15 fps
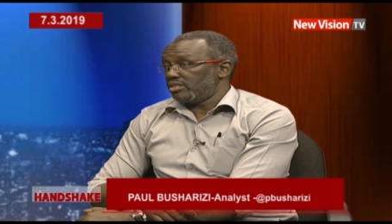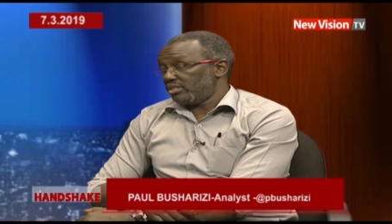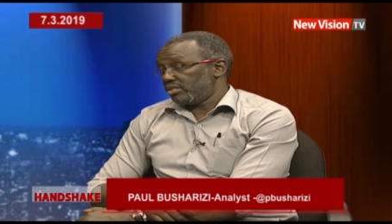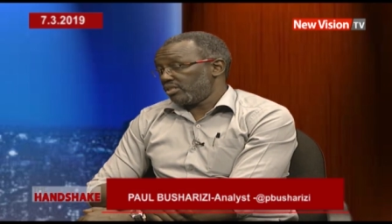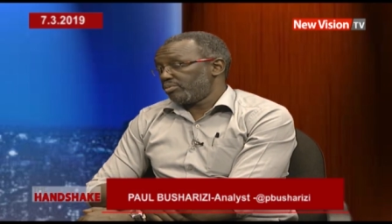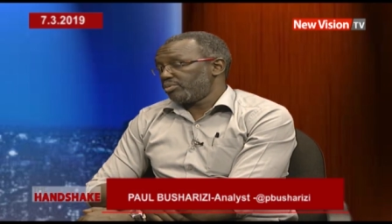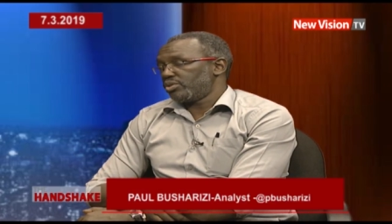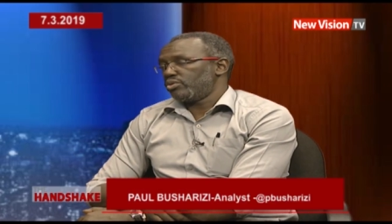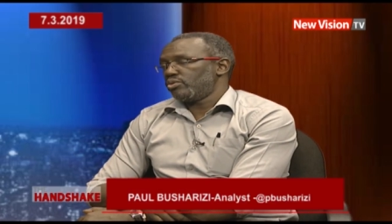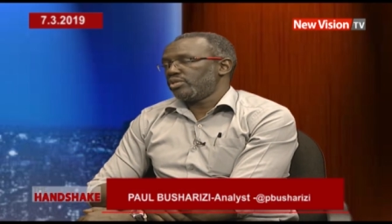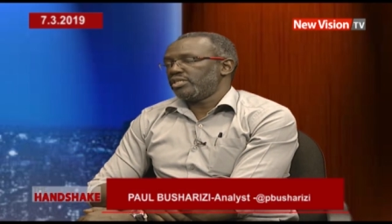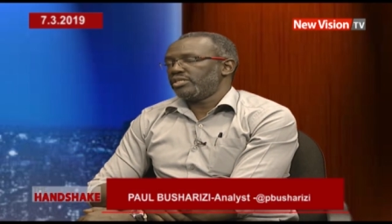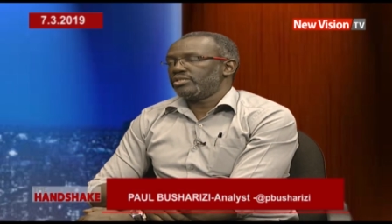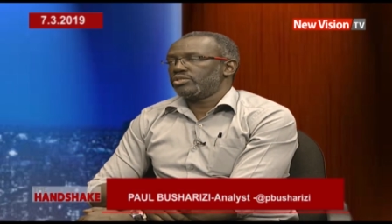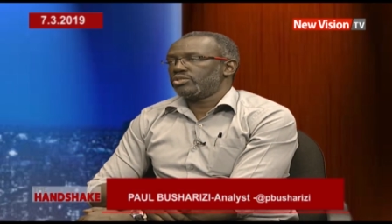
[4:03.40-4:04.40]
Yes,
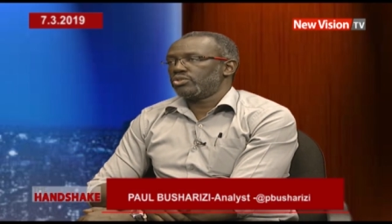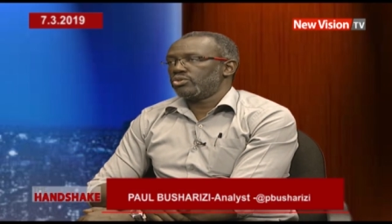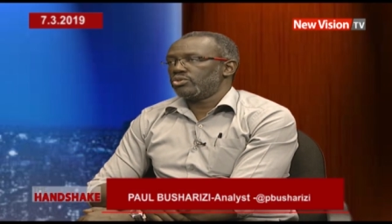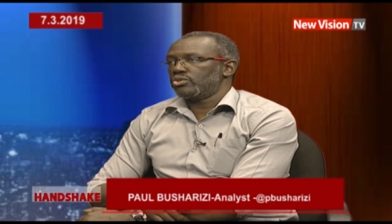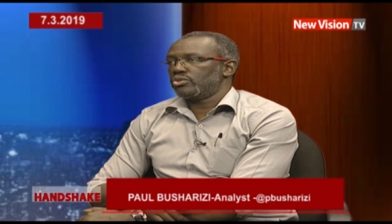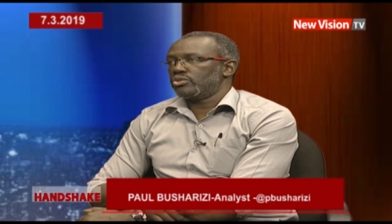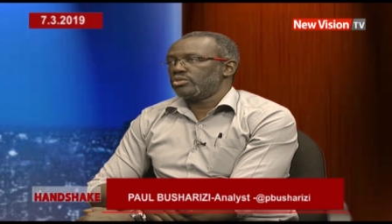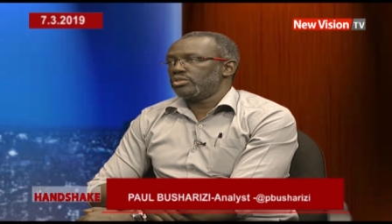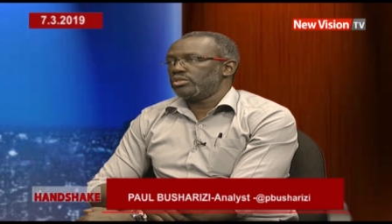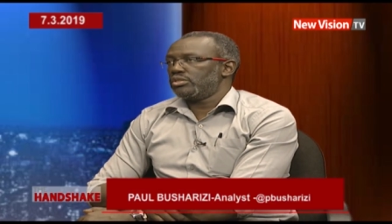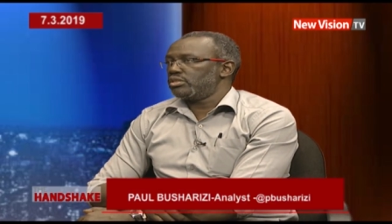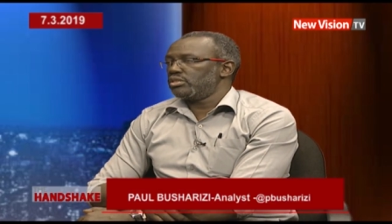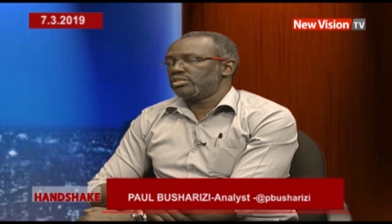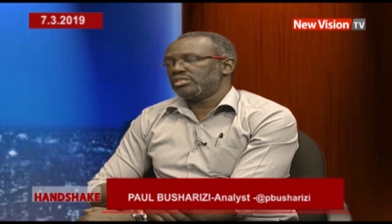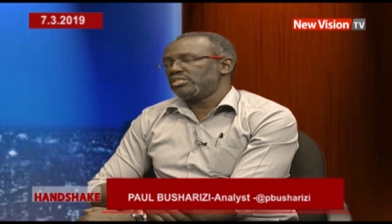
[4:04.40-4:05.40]
absolutely. So
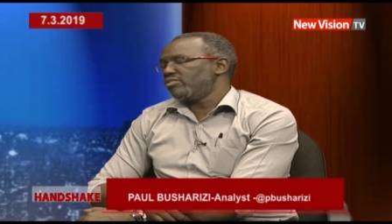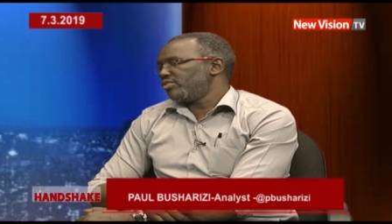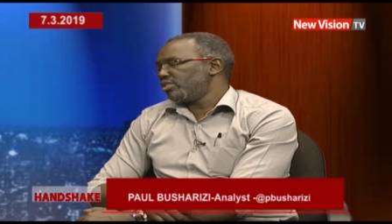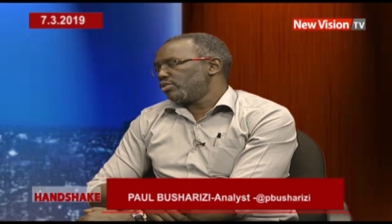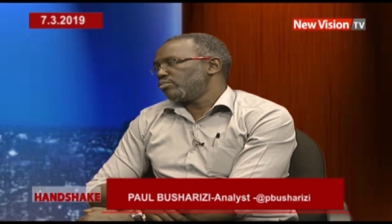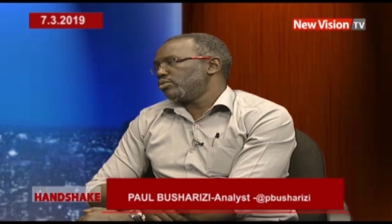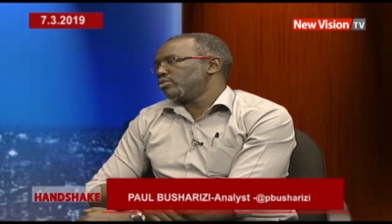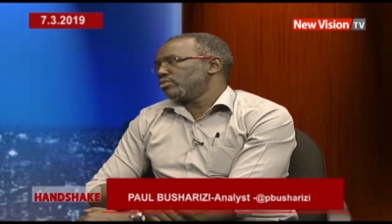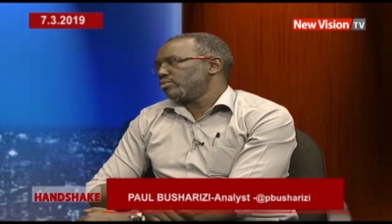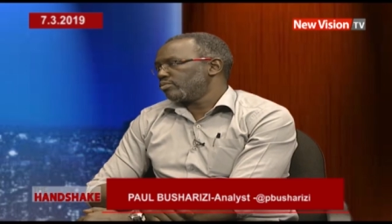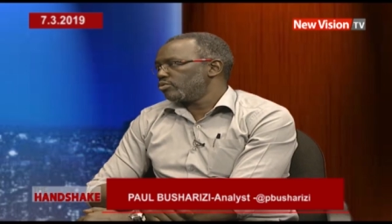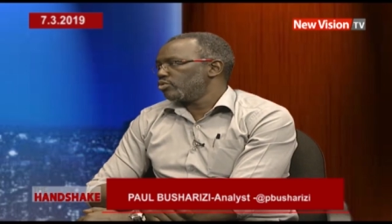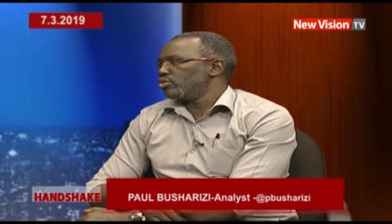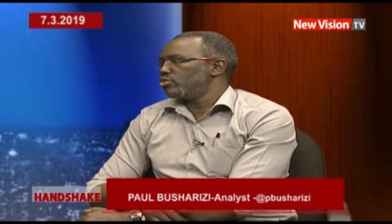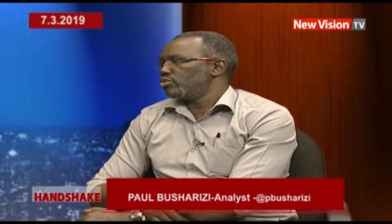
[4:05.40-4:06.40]
it's, it's inevitable.
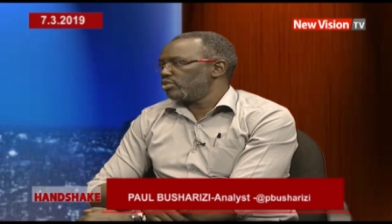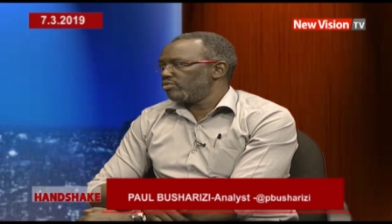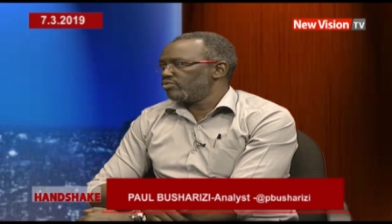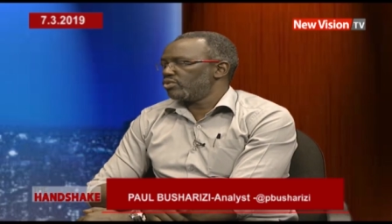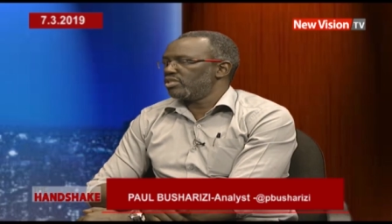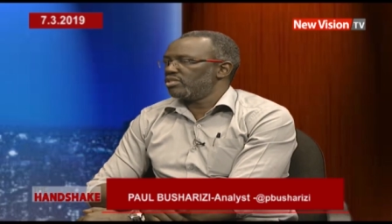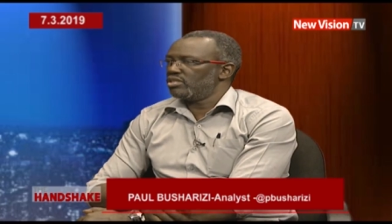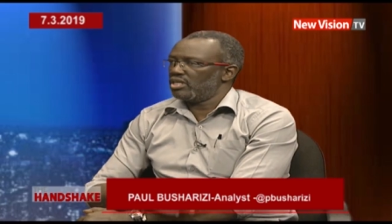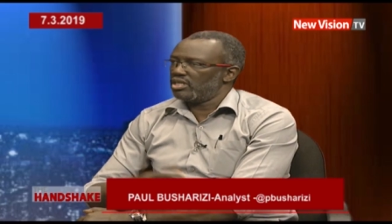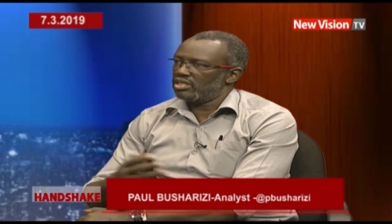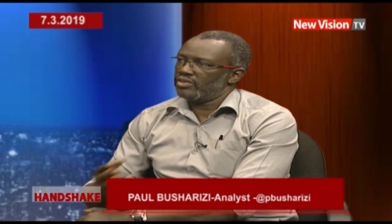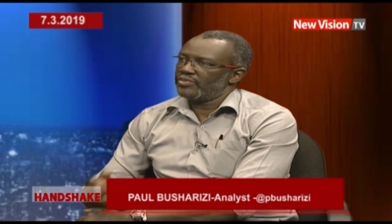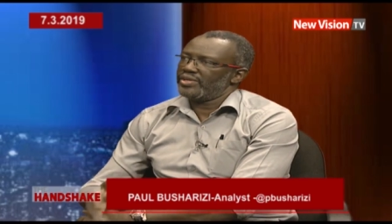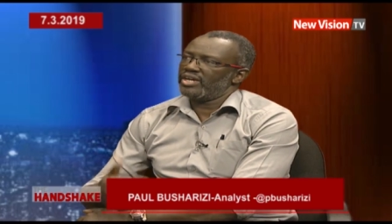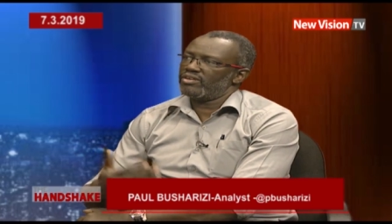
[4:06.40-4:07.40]
We're going to have to un-
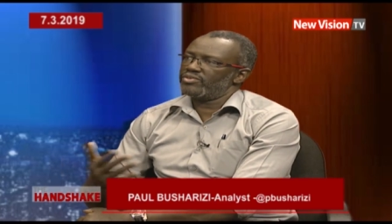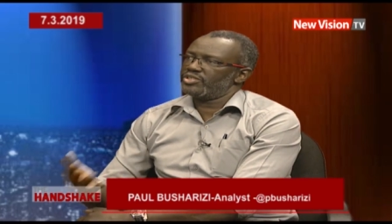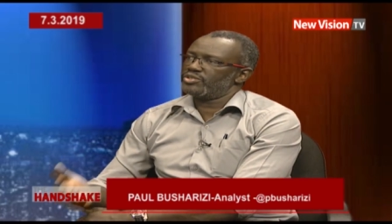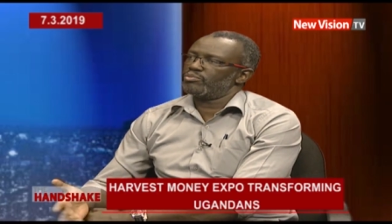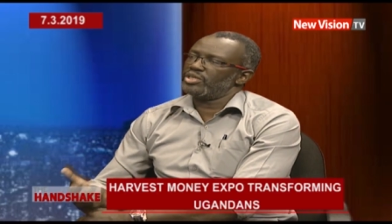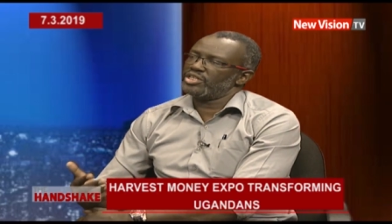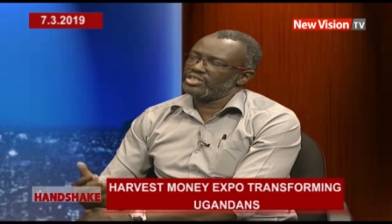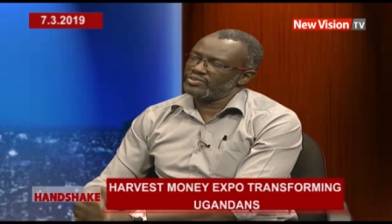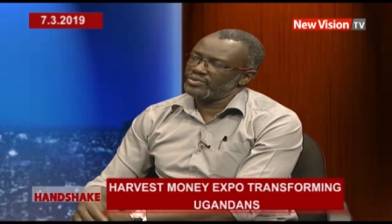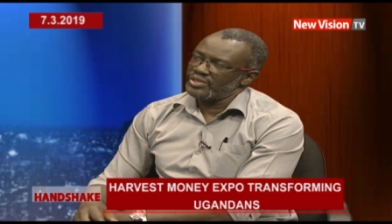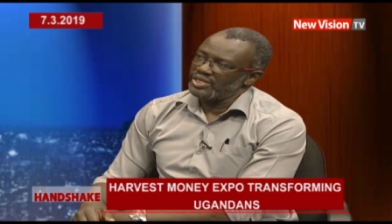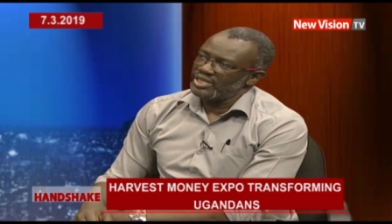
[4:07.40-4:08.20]
harvest money.